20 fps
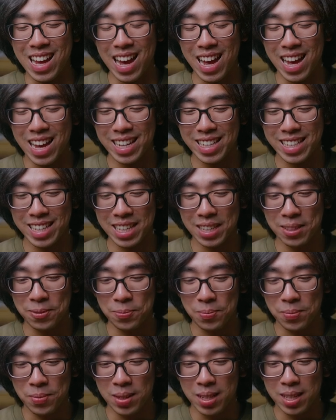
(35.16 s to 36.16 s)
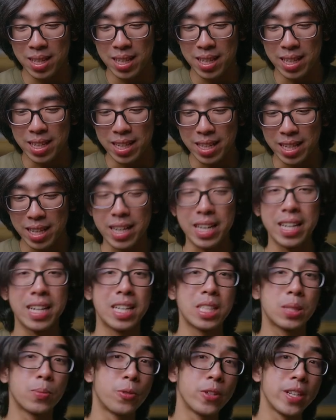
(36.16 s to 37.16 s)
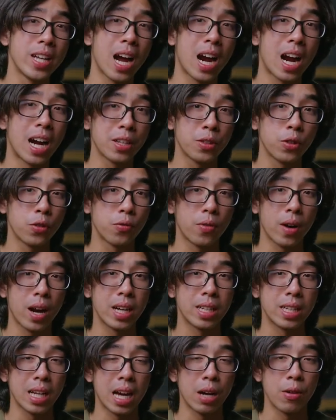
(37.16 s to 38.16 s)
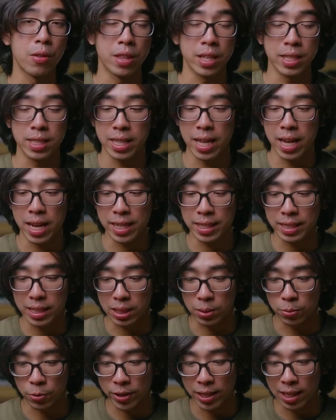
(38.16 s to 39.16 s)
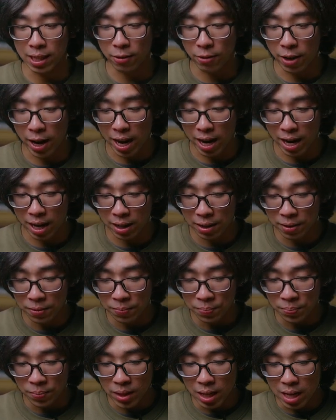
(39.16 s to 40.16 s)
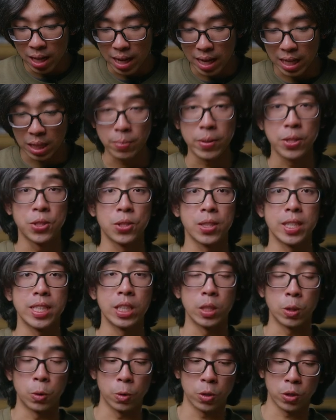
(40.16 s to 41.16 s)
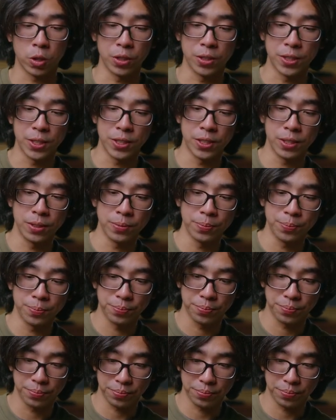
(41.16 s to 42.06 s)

And it is pretty hard to find now these days. It's pretty rare, especially in good condition.